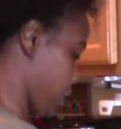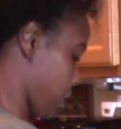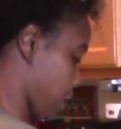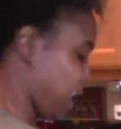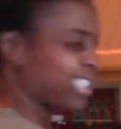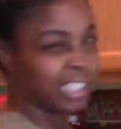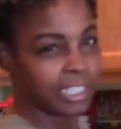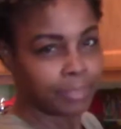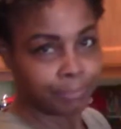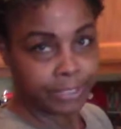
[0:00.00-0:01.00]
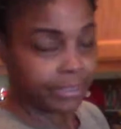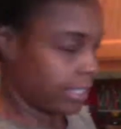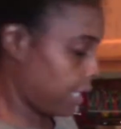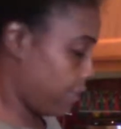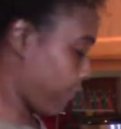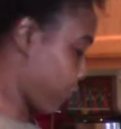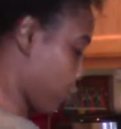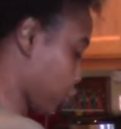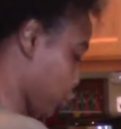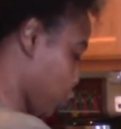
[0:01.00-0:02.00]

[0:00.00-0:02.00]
I like to beat the egg first a little